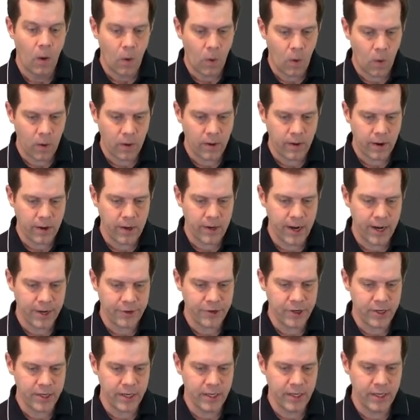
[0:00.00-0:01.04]
Or are you
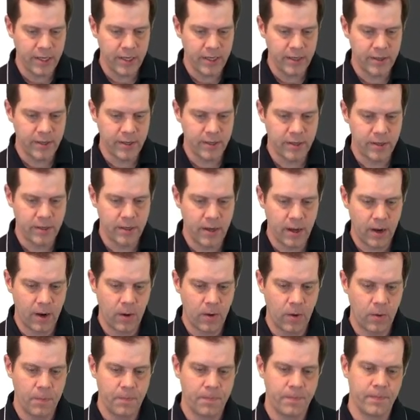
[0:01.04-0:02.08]
actually going to need to
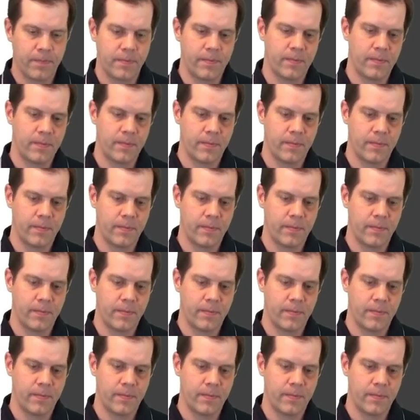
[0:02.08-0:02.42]
know